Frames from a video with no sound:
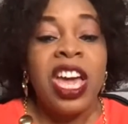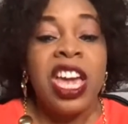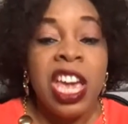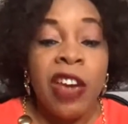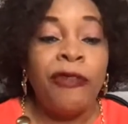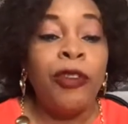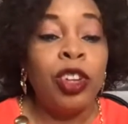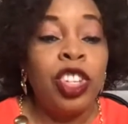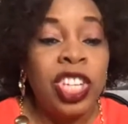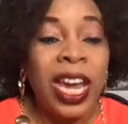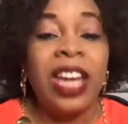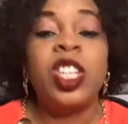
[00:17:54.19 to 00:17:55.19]
If you
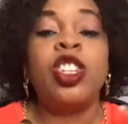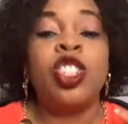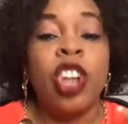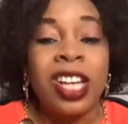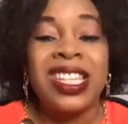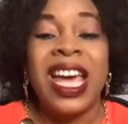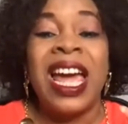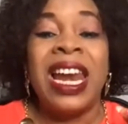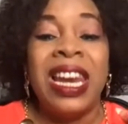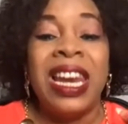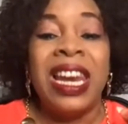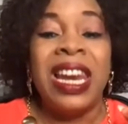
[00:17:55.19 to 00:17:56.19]
change just a
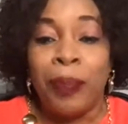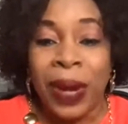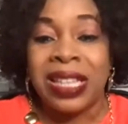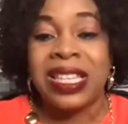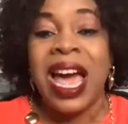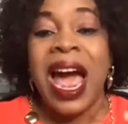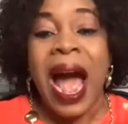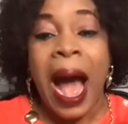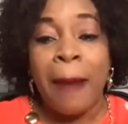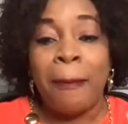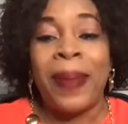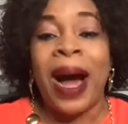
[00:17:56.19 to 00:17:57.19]
little bit
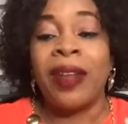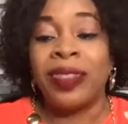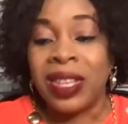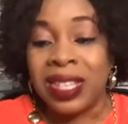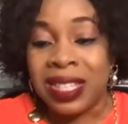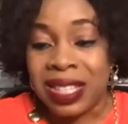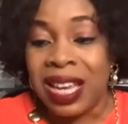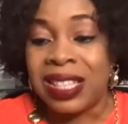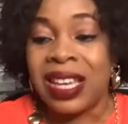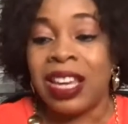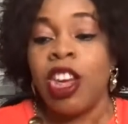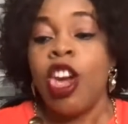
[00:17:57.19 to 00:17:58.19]
about the
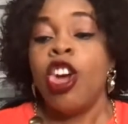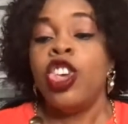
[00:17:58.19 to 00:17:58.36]
season,